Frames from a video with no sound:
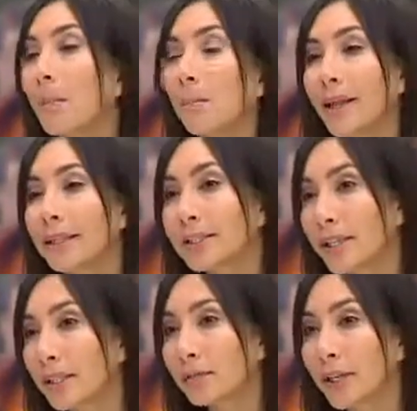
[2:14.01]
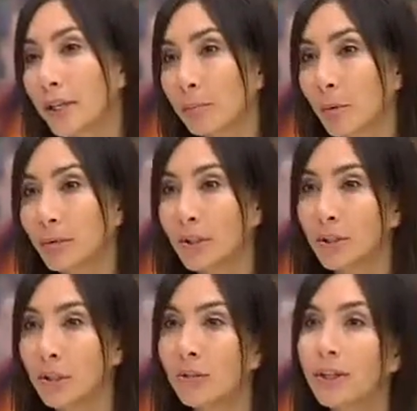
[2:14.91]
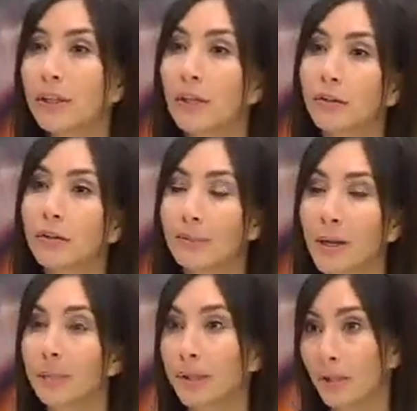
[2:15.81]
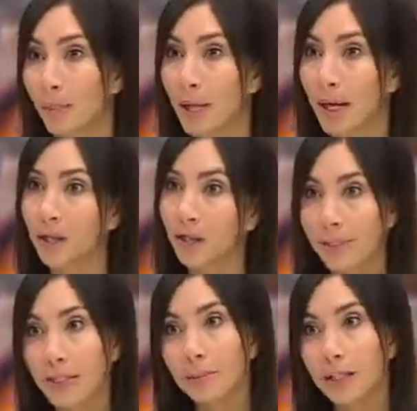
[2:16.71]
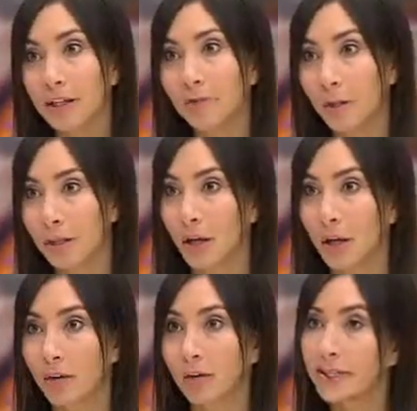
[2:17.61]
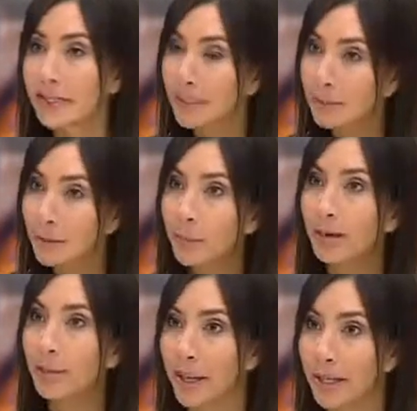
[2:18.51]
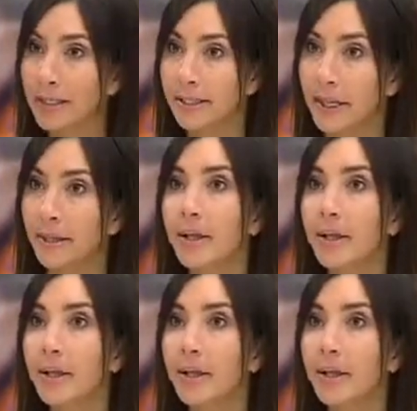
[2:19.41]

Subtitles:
Mindset's really important too. There's a lot of people in Japan who seem to live much longer, and it seems to be the mindset.